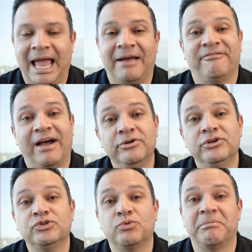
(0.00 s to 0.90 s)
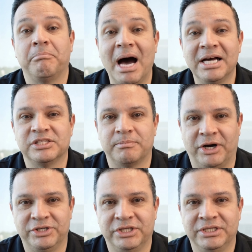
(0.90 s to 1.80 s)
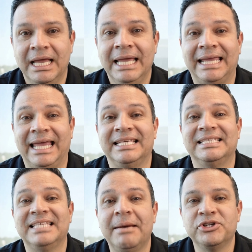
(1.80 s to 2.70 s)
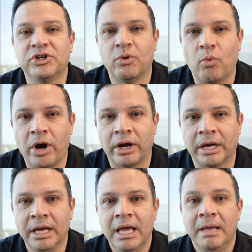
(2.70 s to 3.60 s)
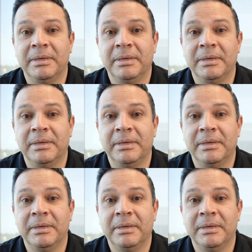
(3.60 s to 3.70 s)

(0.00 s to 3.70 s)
and founders with modest budgets get exceptional work